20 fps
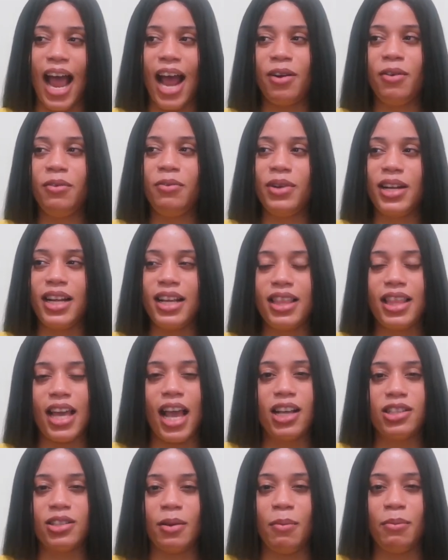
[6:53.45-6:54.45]
I don't really
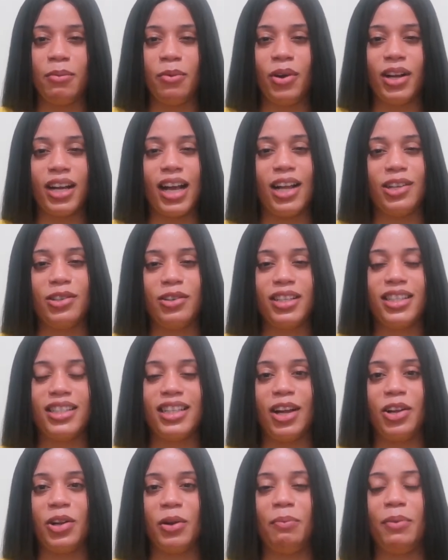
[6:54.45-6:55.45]
think someone can just
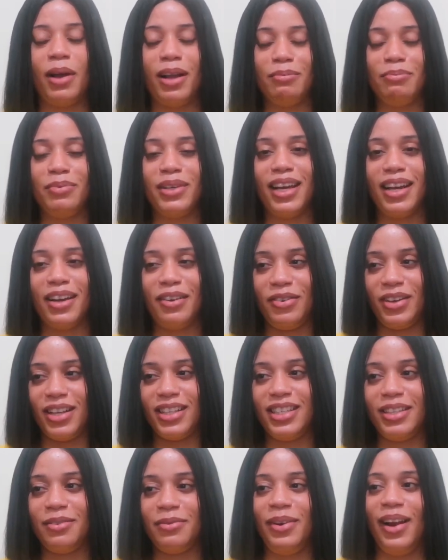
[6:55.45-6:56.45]
stand up and be a
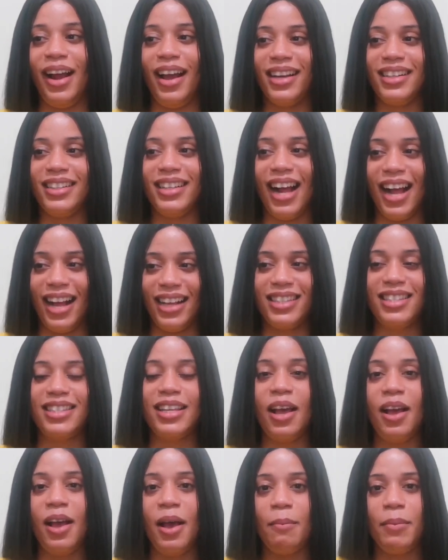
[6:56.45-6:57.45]
creative like that,
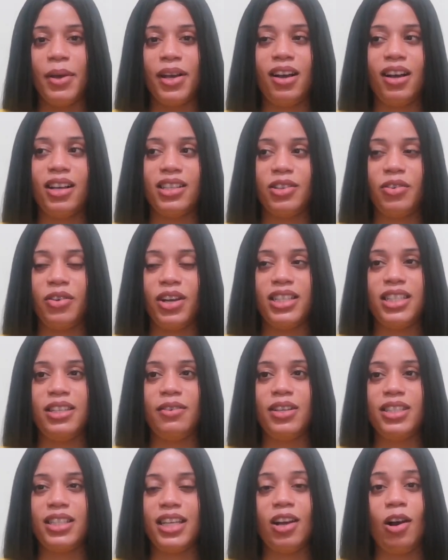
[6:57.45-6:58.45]
because
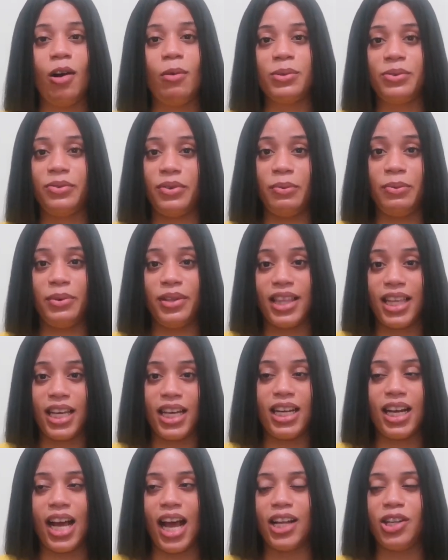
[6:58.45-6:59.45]
creativity comes from
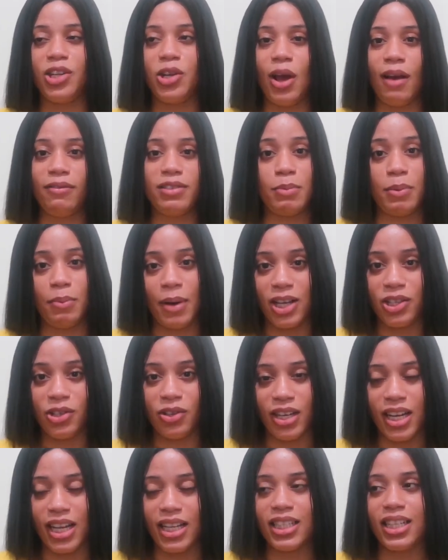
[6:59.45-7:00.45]
within, and you have to be
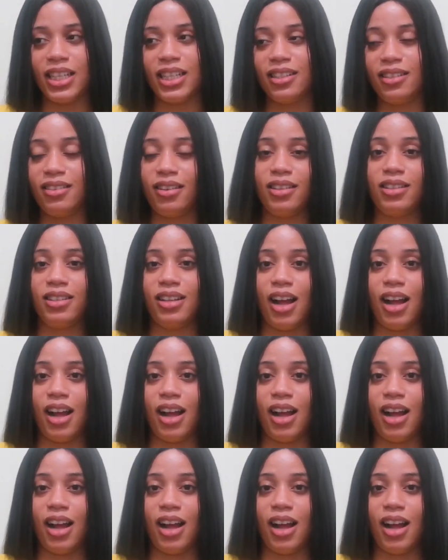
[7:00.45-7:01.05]
passionate in certain